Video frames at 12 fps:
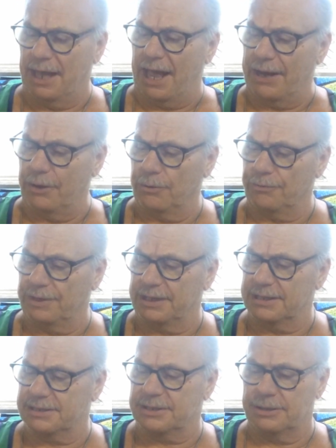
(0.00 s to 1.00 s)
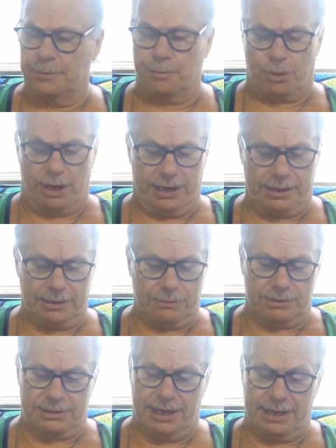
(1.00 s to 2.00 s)
I don't think it's going to break. It
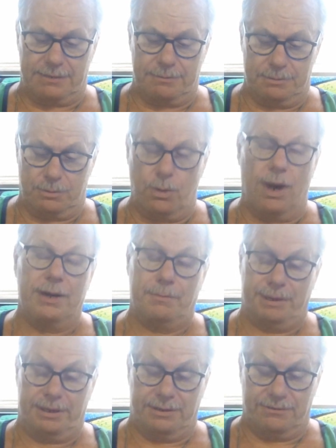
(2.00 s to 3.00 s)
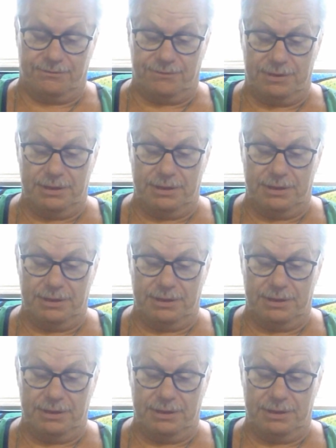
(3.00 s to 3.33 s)
would take quite a bit of